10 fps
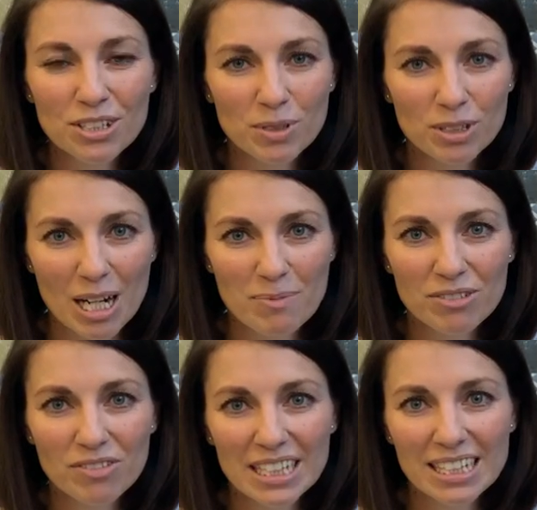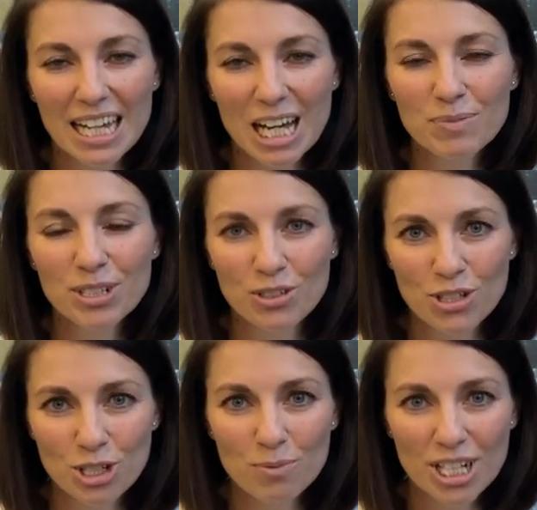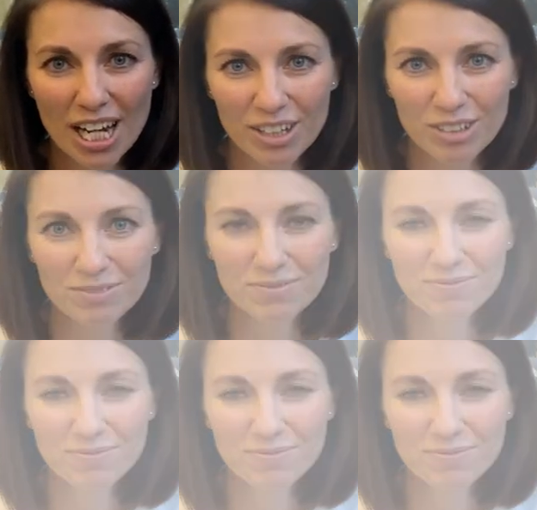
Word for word: subscribe to Vitalab's YouTube channel.